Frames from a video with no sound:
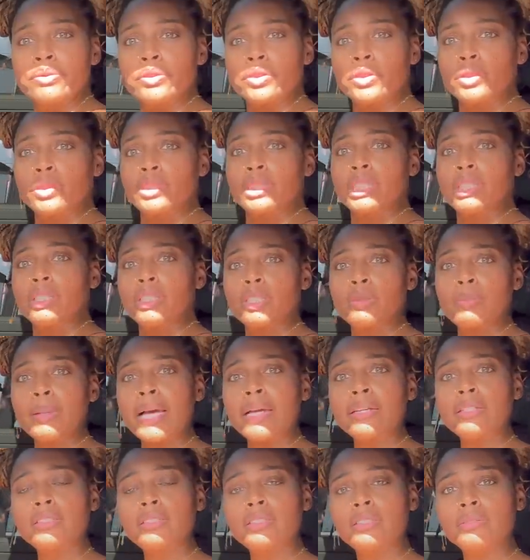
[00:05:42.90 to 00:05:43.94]
Do you see those
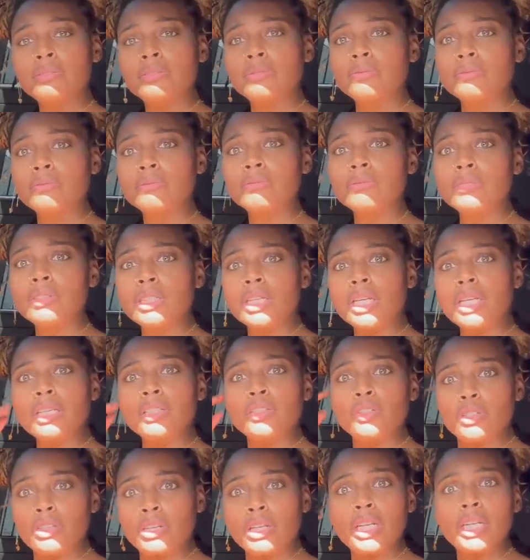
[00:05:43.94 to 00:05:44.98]
blinds?
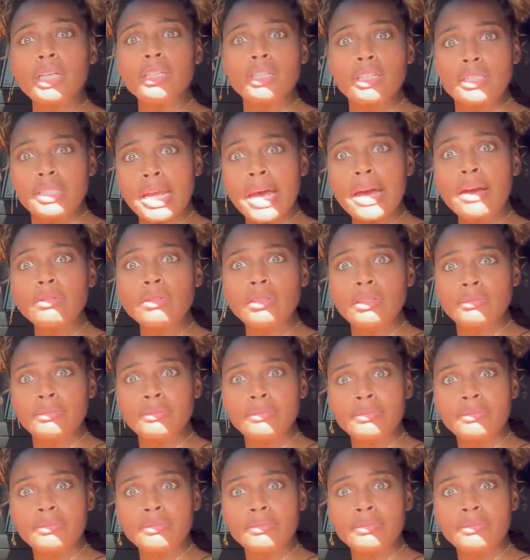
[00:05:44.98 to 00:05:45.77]
You hear the sound?